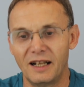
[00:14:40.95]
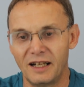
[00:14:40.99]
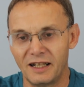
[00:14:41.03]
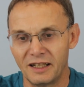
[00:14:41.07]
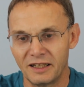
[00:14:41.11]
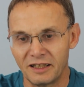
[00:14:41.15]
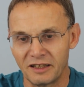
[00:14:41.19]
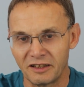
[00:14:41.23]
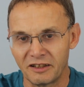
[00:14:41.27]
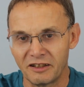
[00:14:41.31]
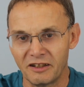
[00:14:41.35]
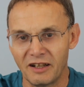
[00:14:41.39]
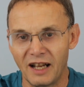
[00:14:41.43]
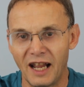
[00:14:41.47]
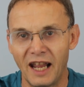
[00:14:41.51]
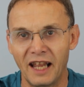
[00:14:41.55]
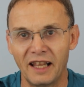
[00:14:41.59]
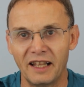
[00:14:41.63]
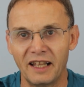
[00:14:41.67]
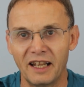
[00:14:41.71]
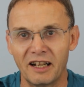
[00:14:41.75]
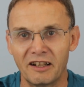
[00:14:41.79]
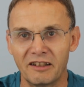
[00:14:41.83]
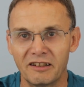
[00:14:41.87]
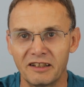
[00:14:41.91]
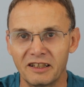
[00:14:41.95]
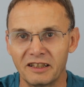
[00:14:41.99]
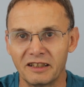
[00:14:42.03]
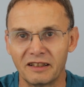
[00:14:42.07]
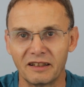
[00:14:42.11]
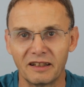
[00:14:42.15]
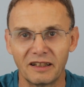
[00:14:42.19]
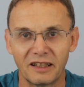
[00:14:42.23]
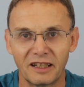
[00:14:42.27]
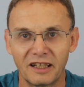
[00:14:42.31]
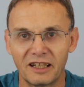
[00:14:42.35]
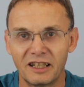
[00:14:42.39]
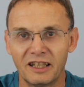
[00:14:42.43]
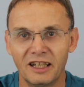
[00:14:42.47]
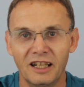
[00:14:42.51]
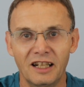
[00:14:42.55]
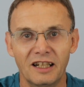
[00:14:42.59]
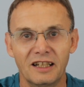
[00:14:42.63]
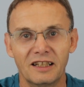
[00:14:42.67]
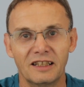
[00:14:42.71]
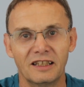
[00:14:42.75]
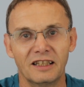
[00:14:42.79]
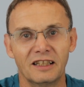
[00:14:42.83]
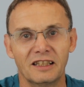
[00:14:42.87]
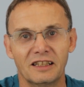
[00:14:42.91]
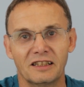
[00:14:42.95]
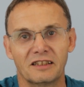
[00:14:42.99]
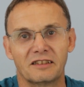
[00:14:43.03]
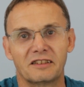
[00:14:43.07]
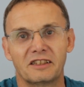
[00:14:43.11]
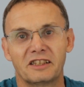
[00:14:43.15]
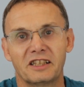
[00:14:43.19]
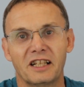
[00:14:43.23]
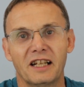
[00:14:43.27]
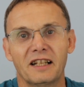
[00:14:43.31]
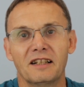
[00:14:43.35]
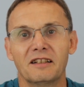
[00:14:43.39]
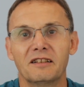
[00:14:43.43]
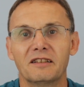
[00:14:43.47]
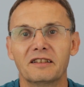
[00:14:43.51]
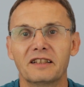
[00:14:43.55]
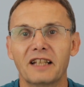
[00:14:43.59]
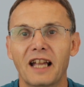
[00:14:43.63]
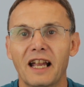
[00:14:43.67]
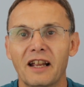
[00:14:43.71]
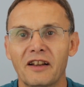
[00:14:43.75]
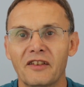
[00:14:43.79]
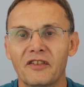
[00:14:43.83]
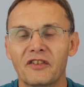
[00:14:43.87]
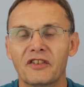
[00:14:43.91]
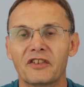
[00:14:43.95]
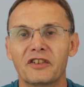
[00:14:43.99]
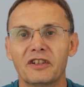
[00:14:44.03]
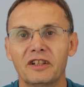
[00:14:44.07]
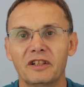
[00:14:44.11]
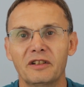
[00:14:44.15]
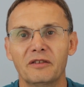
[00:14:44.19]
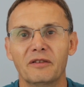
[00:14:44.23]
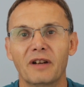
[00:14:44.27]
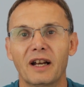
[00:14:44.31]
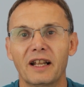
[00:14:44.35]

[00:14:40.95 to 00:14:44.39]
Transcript: and I got out there and I cut a little channel down through.